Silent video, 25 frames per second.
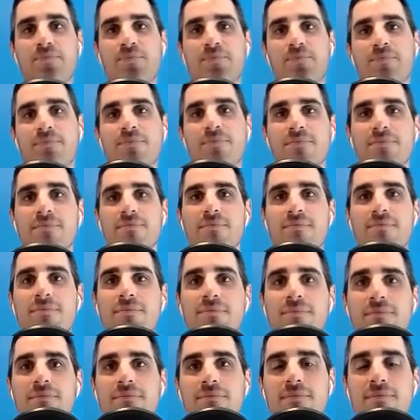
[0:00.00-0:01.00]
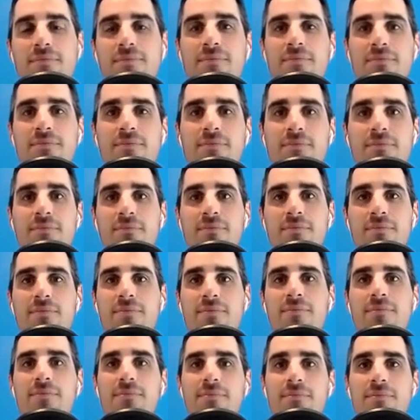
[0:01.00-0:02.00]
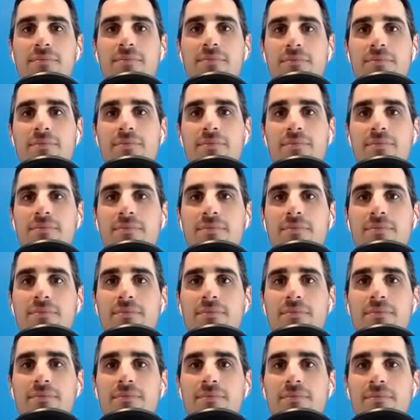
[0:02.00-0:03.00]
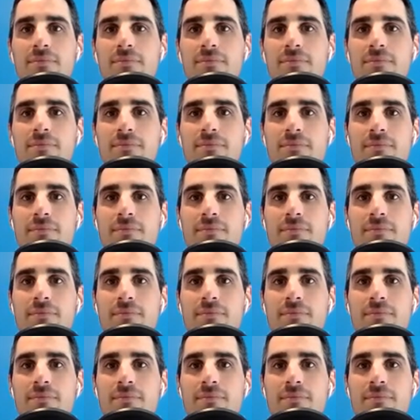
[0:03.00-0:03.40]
[no speech]